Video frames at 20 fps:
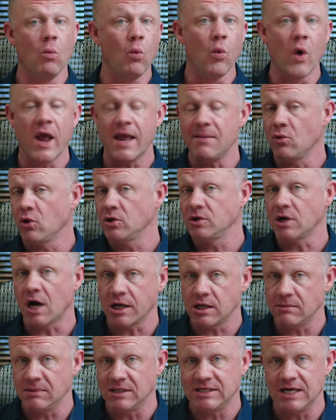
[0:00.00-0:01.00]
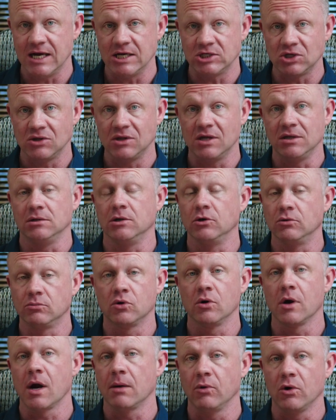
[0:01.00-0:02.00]
way more documentation than the loan
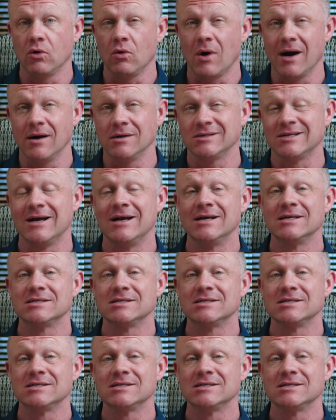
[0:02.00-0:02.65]
program requires.